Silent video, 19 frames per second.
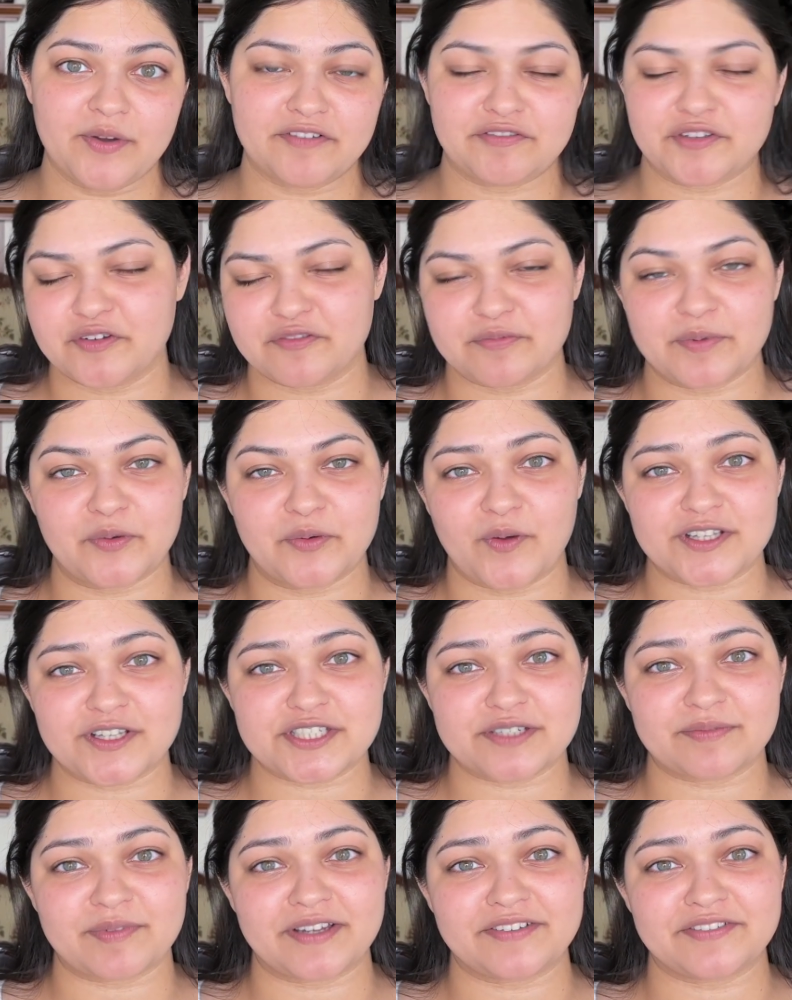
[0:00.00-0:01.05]
If you've been
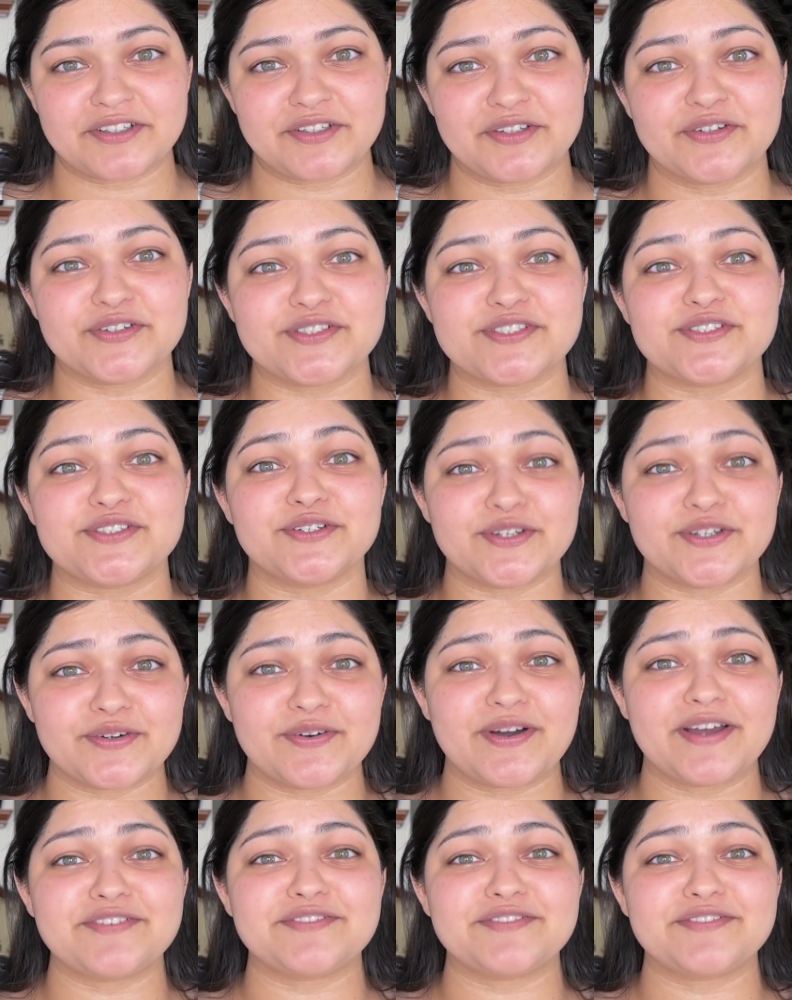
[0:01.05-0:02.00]
watching my videos, you know I